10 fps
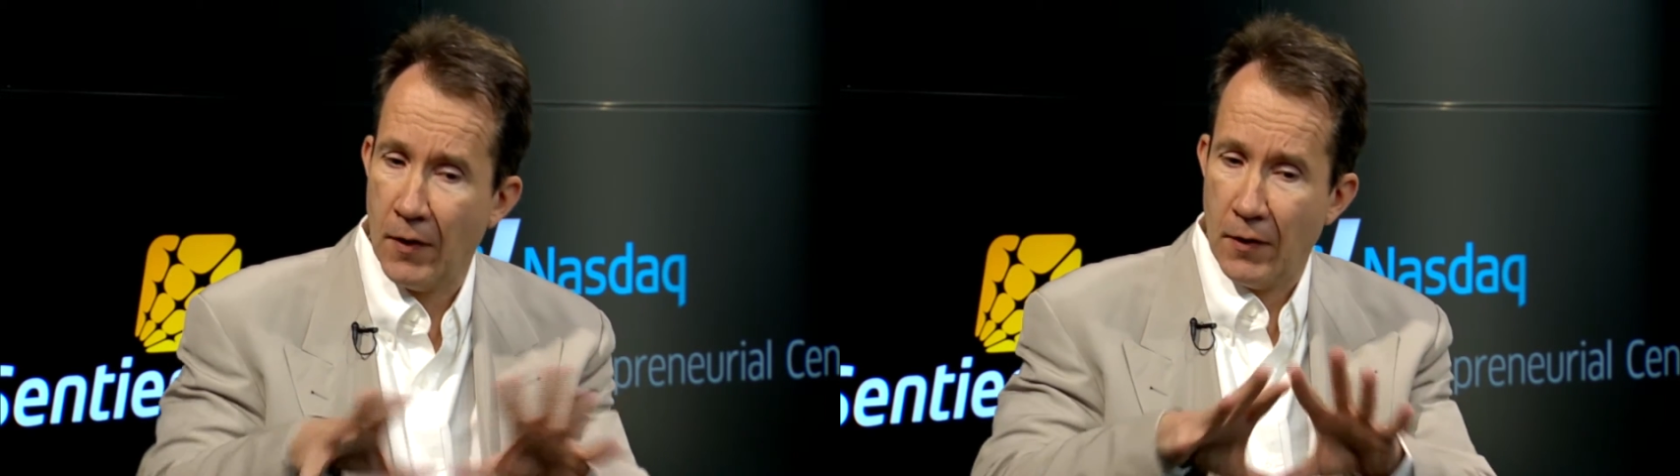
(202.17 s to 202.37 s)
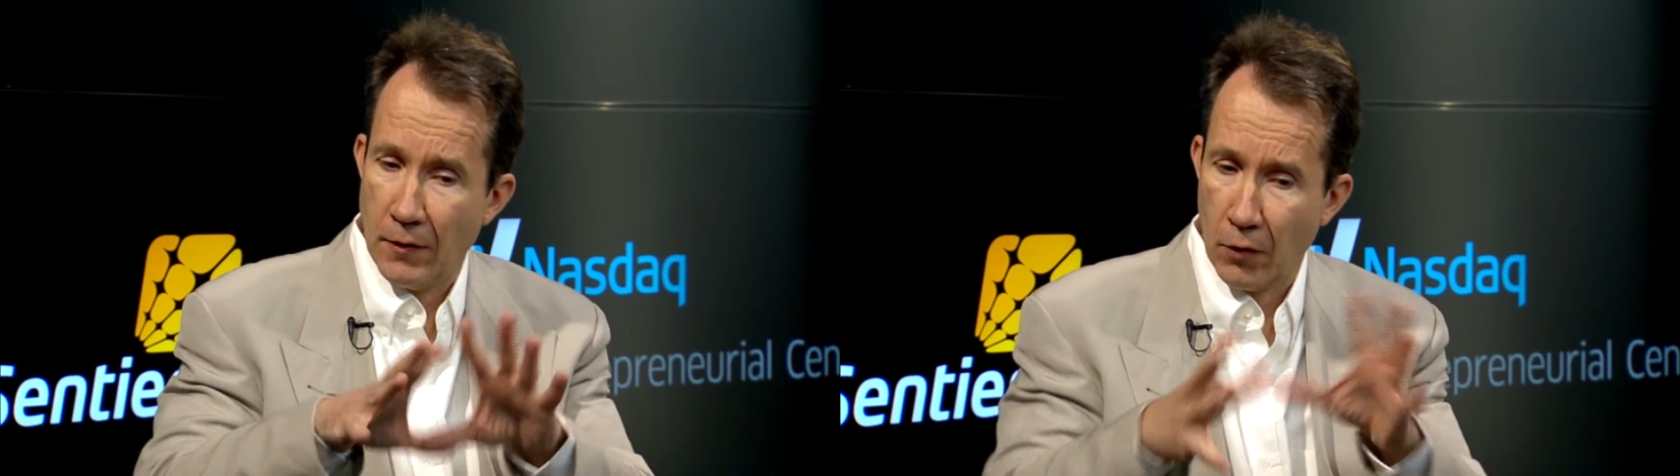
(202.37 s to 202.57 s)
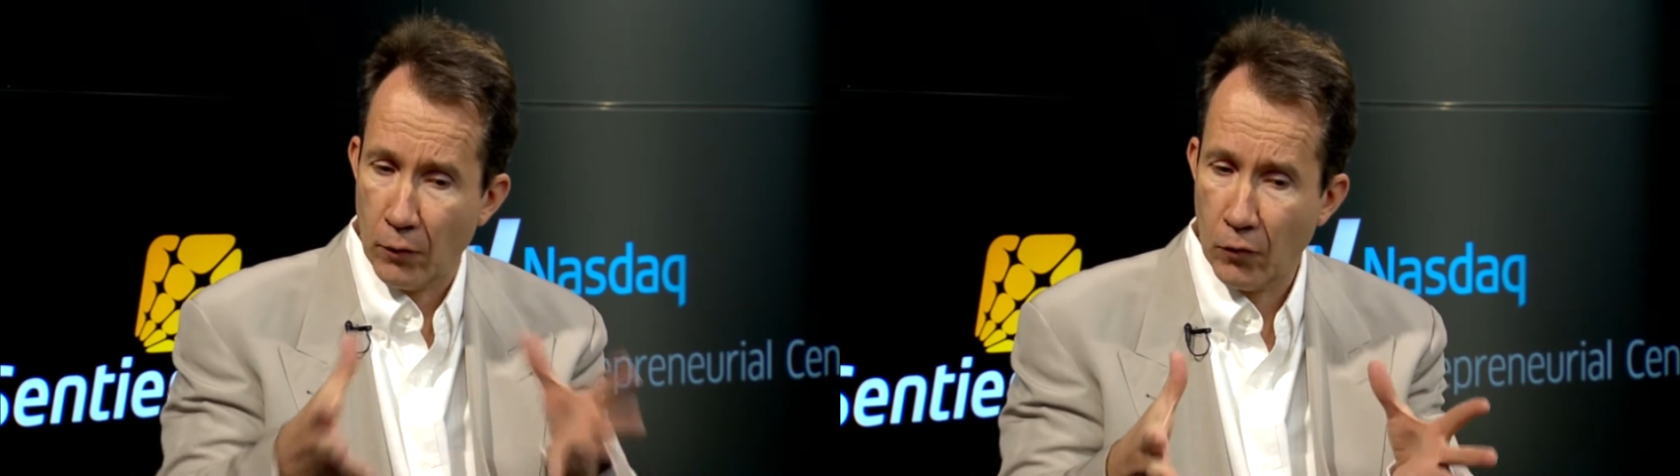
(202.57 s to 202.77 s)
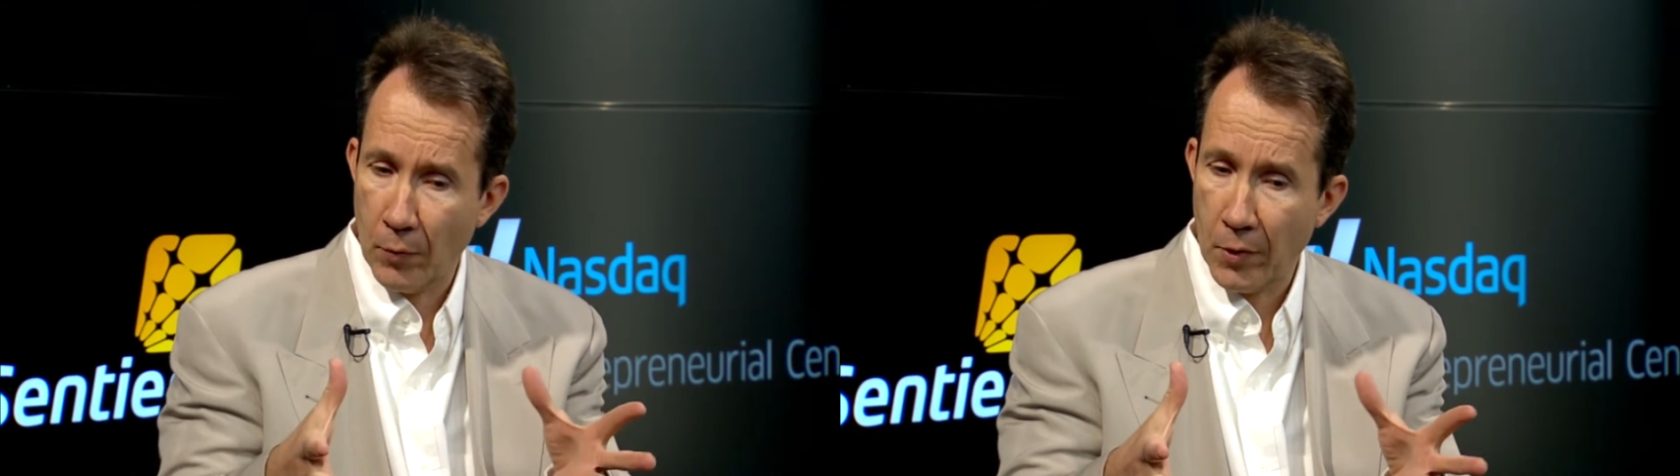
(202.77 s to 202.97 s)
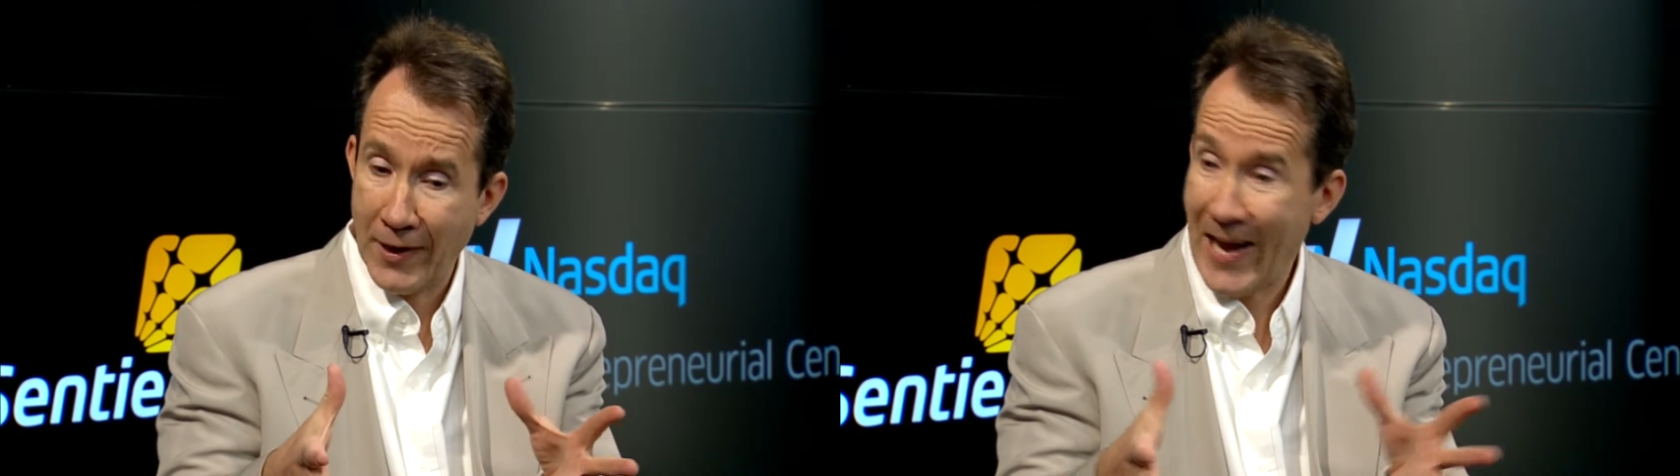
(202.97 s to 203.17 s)
the
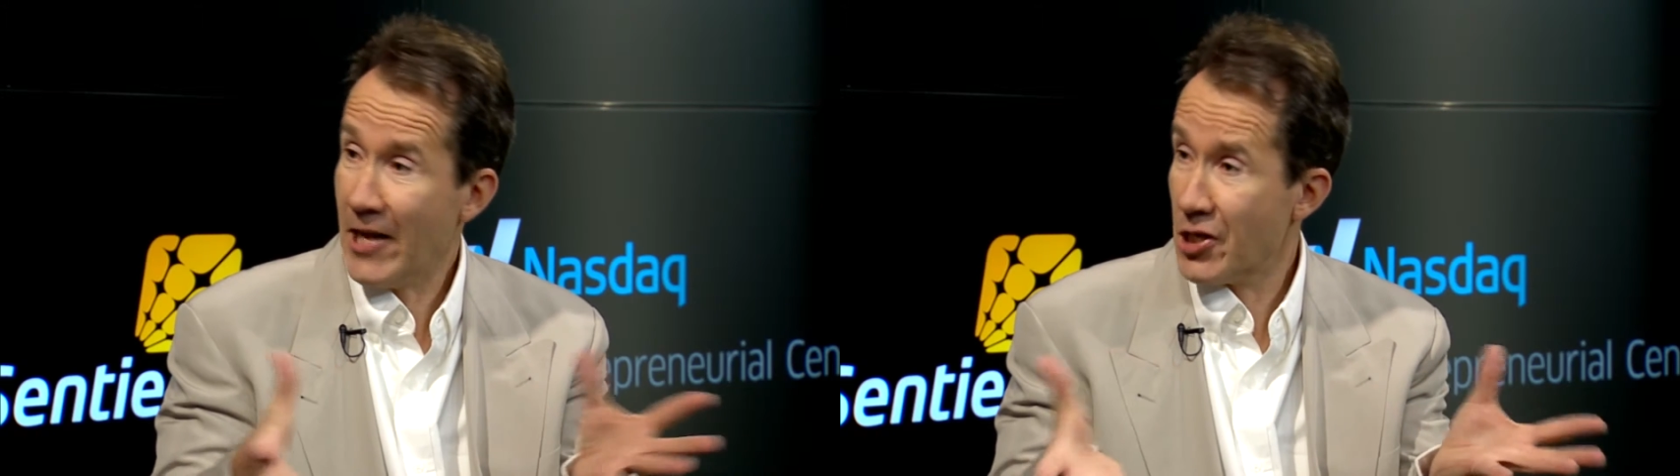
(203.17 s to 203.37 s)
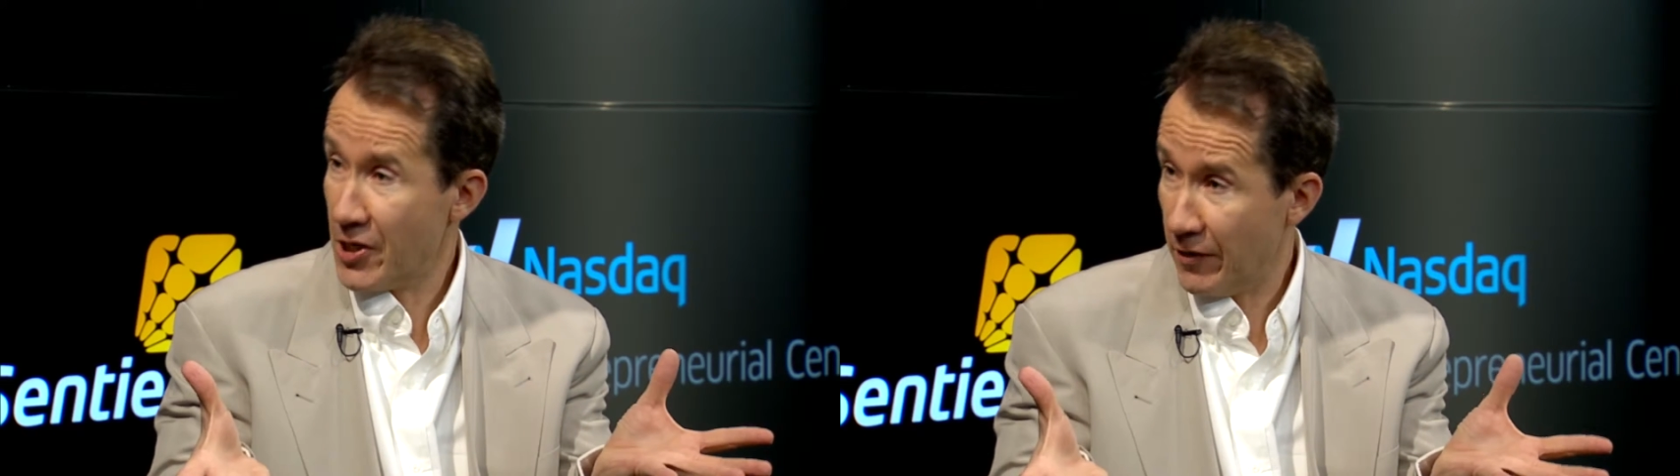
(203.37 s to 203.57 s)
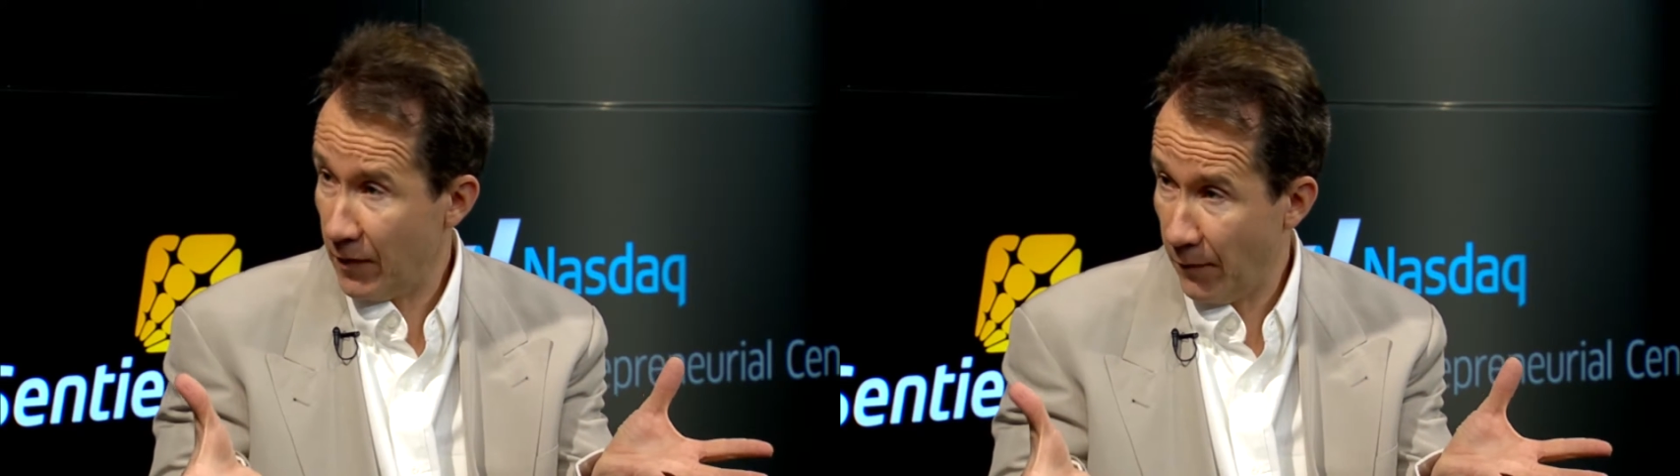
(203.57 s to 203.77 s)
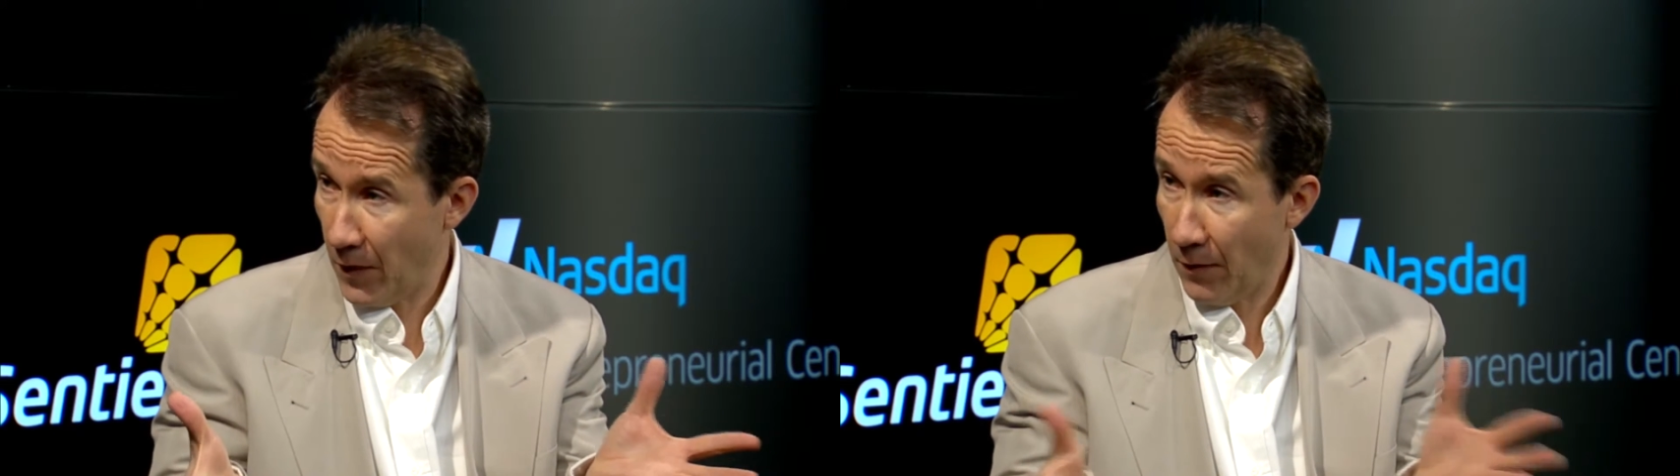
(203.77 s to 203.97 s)
consumer an HD TV